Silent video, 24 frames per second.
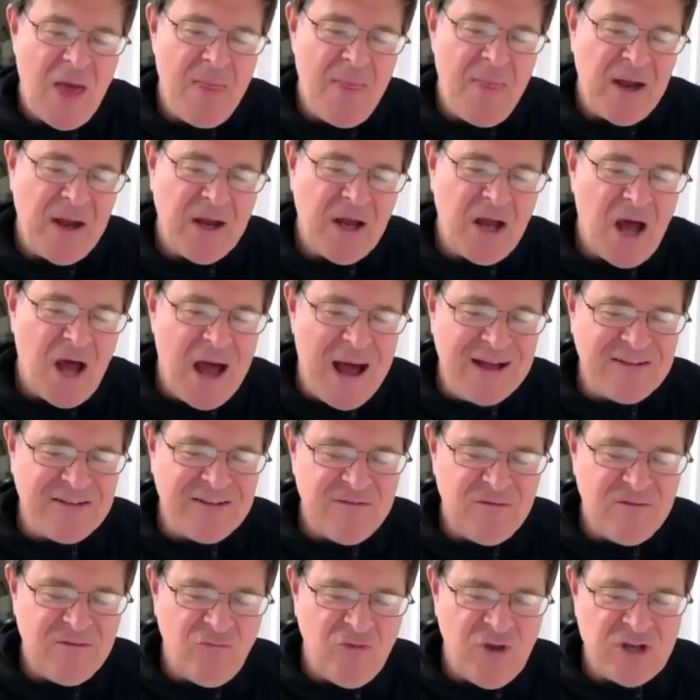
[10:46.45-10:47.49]
And then
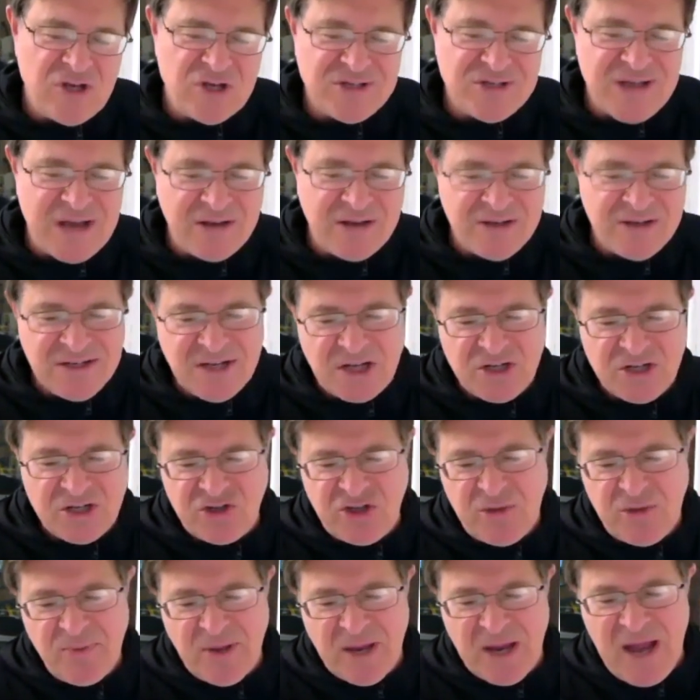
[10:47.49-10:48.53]
God reaches out and
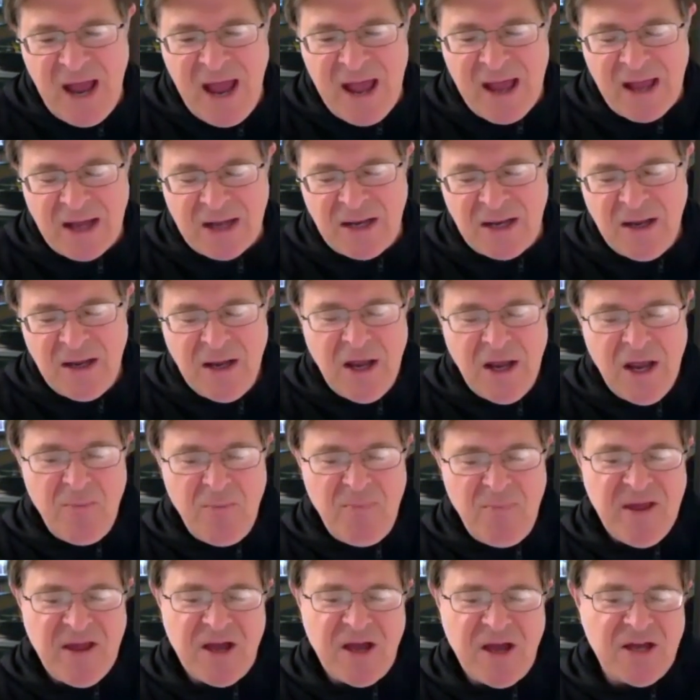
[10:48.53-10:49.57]
touches him again,
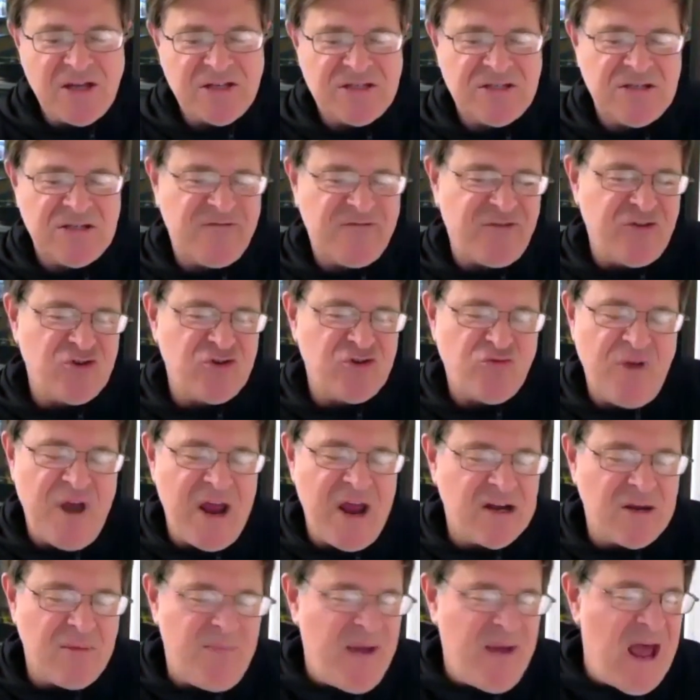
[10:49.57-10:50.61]
because the first
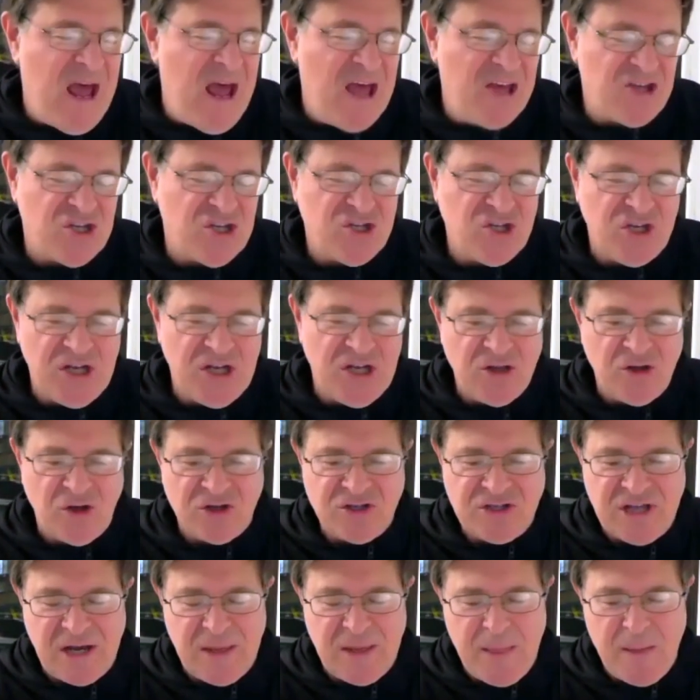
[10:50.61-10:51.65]
random passage that he
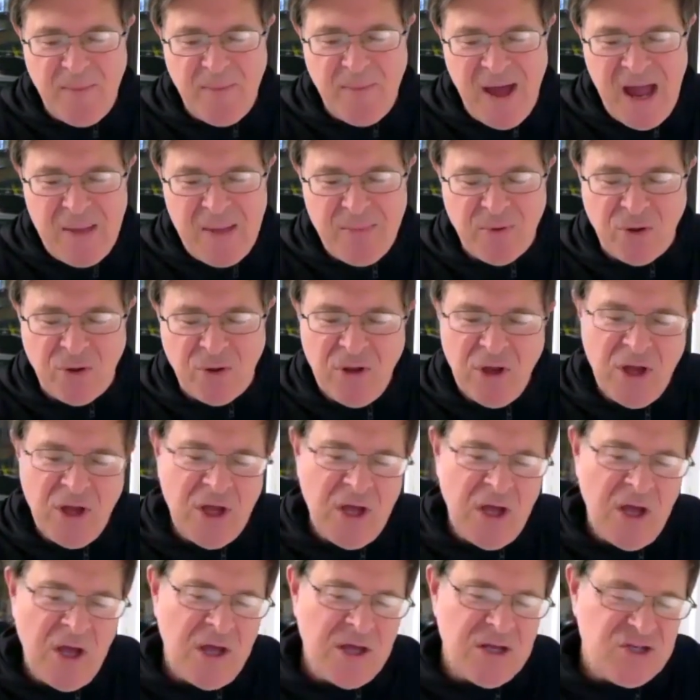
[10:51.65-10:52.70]
looks at in the Bible
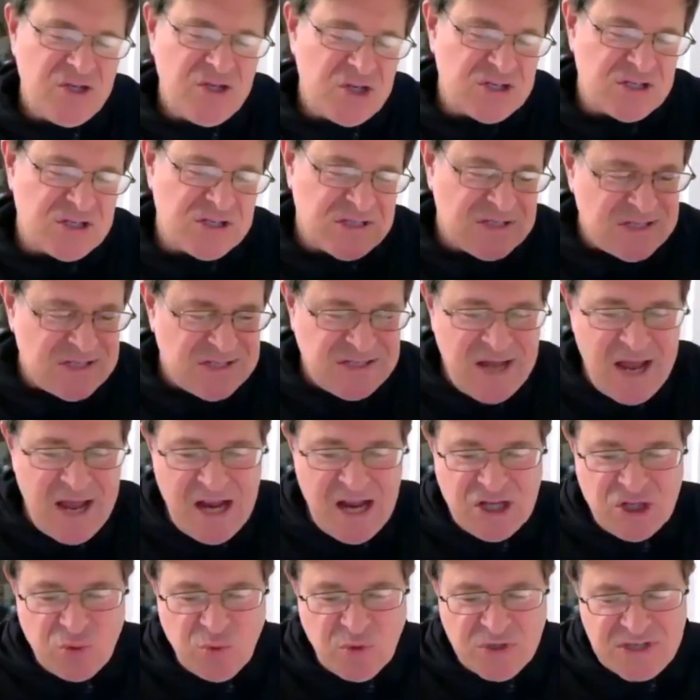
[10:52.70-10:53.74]
just
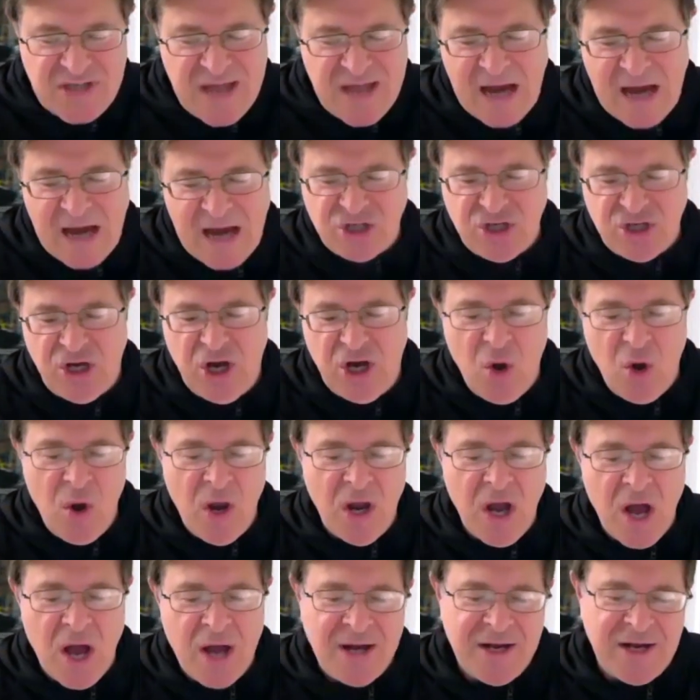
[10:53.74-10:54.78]
states what's actually
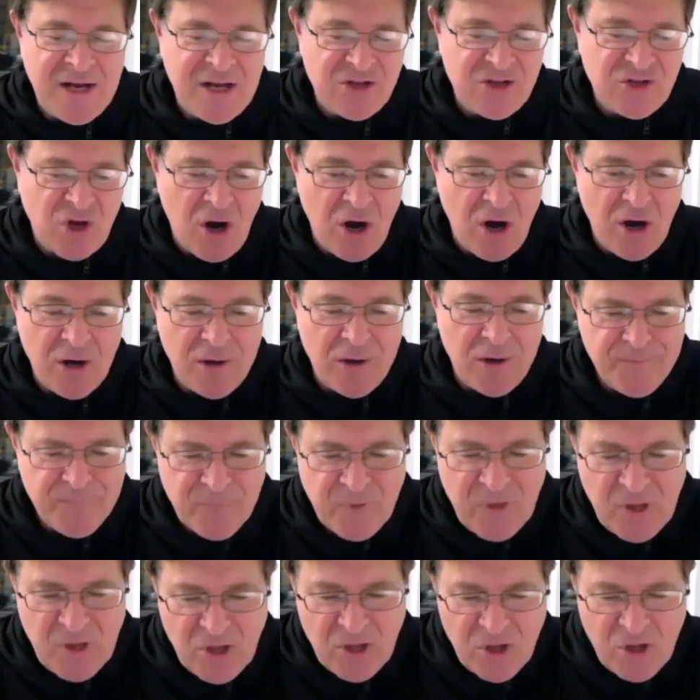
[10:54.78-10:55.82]
going on in his heart.
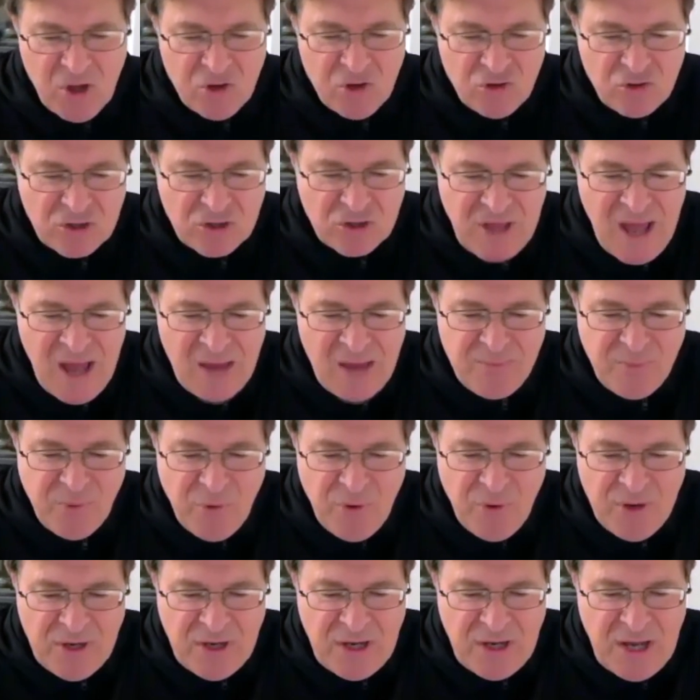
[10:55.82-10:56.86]
So at that
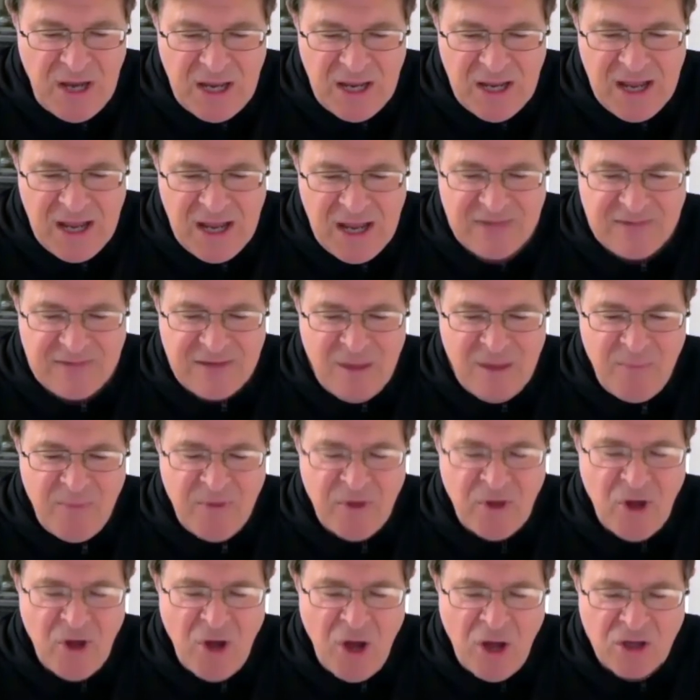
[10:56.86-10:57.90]
point, he gets
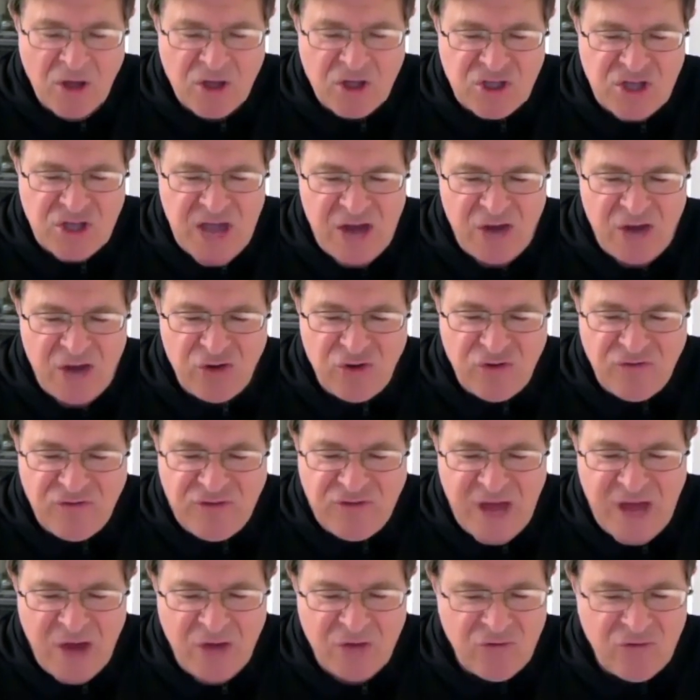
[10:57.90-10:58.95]
up and all shadows
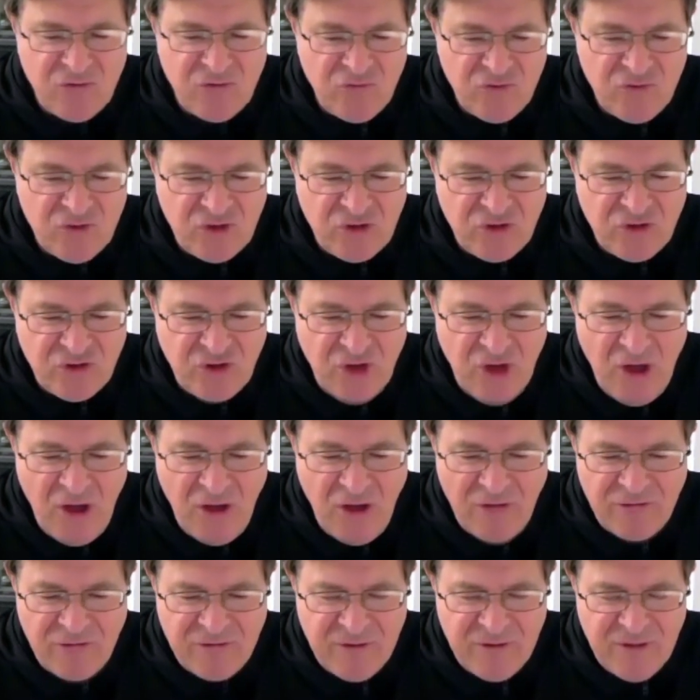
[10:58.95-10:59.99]
of doubt
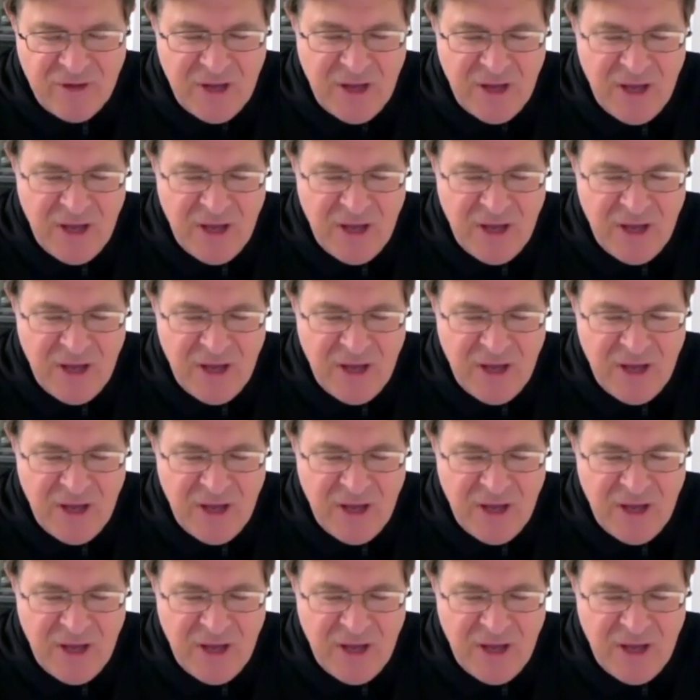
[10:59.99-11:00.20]
dissolve.